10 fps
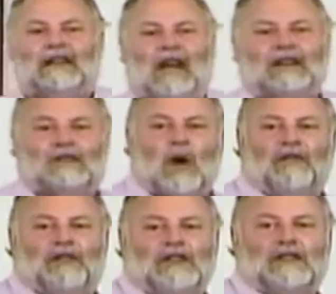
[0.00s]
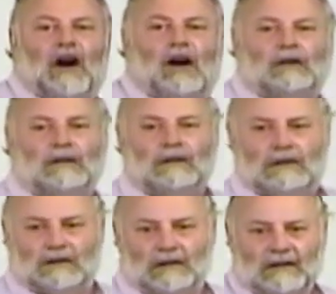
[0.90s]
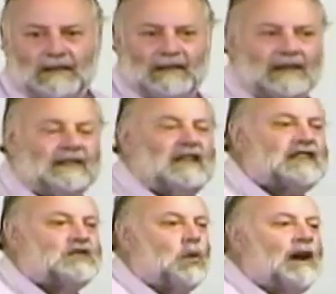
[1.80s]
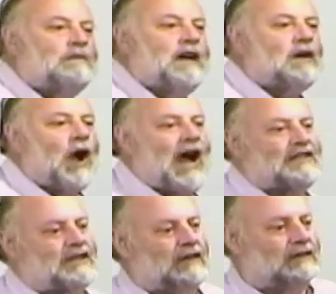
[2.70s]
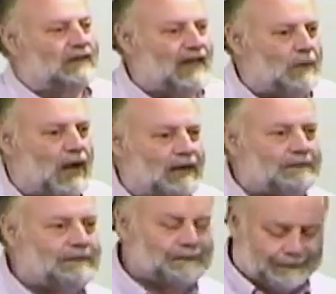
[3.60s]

10 and 12 feet tall. This is one big rascal. Amen?